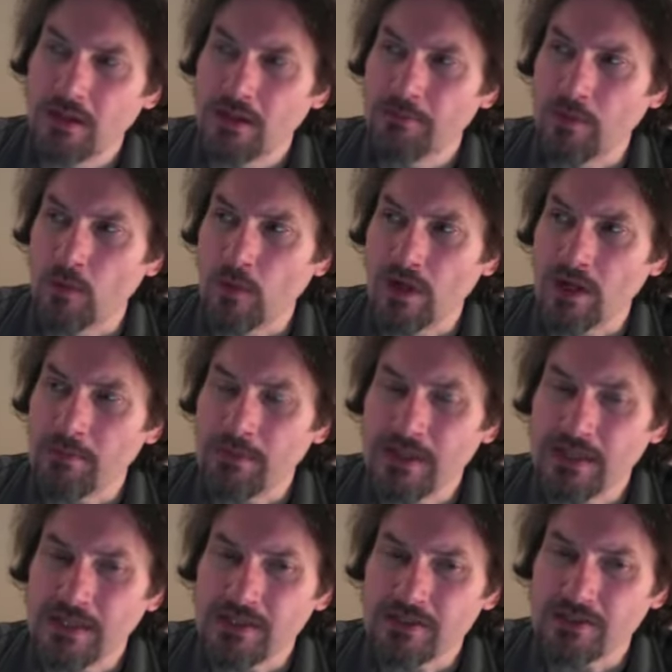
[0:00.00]
But what I
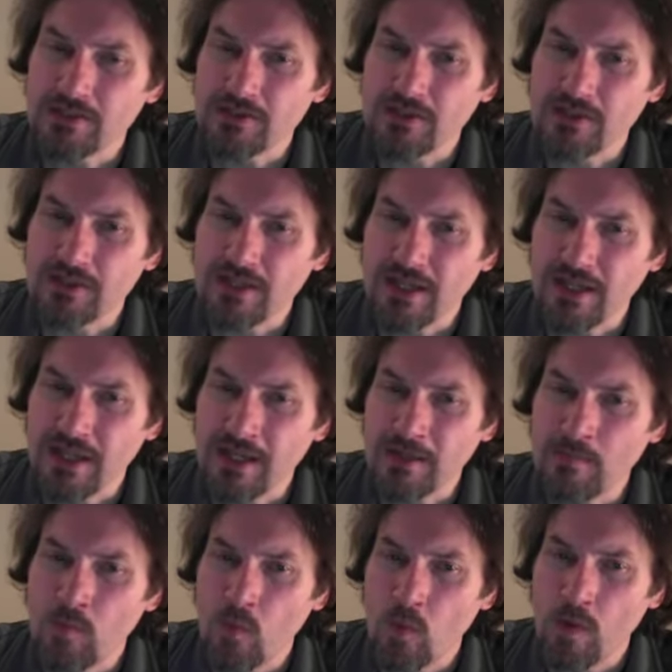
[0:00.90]
mean is there's a
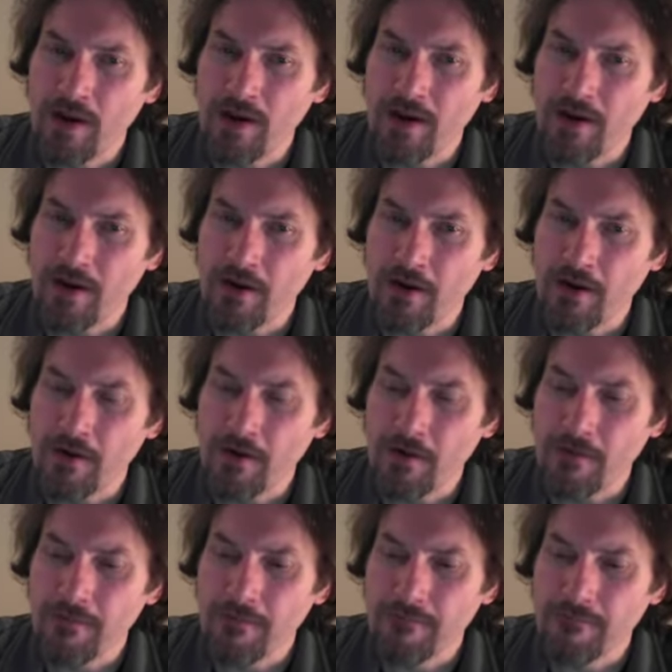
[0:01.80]
time where